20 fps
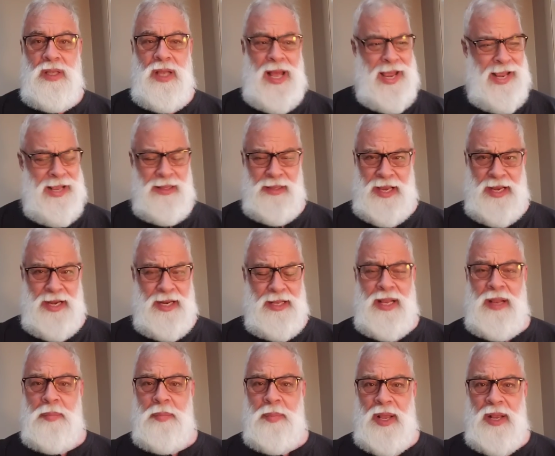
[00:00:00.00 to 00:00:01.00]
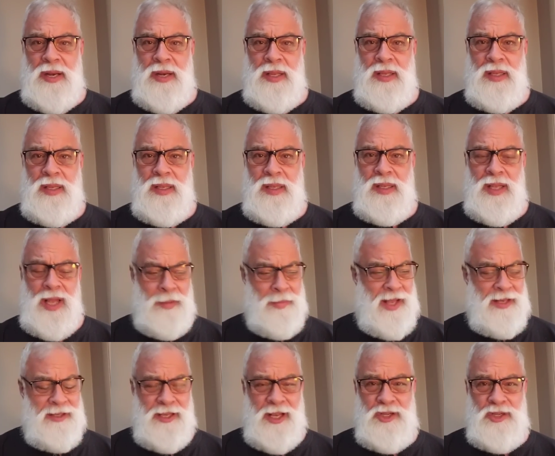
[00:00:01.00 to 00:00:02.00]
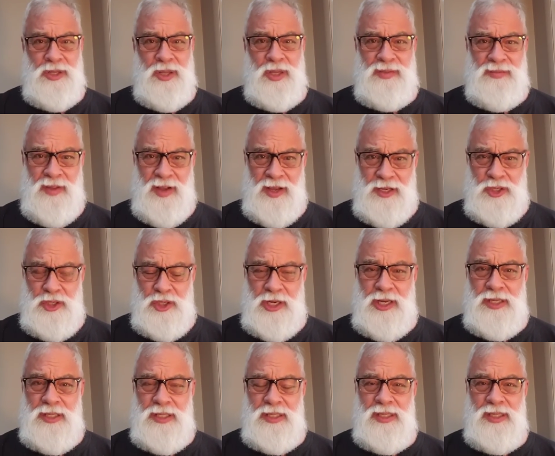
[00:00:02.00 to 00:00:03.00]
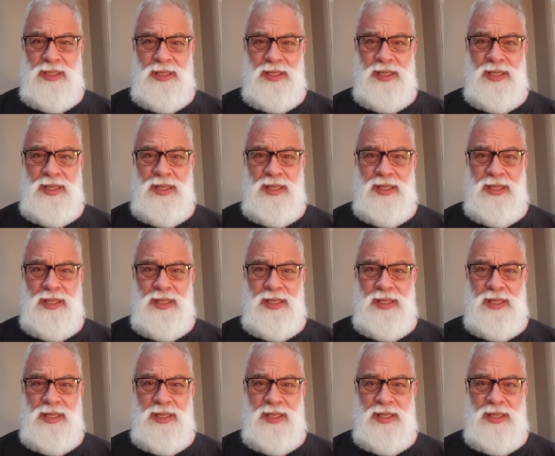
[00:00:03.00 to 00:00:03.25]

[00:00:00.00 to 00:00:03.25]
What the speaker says: I ain't laying in that bed. I'm not touching those fucking sheets.